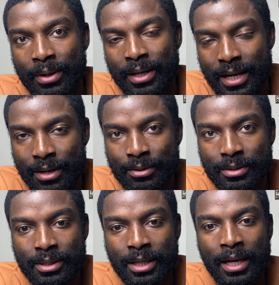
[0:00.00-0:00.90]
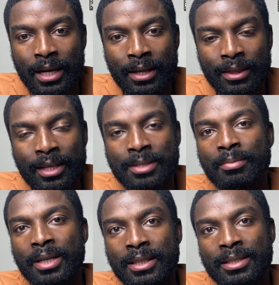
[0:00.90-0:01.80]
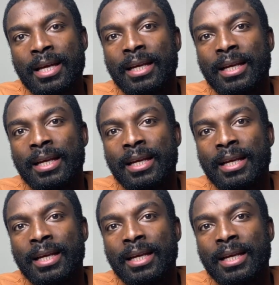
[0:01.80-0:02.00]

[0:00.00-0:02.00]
announced, this means that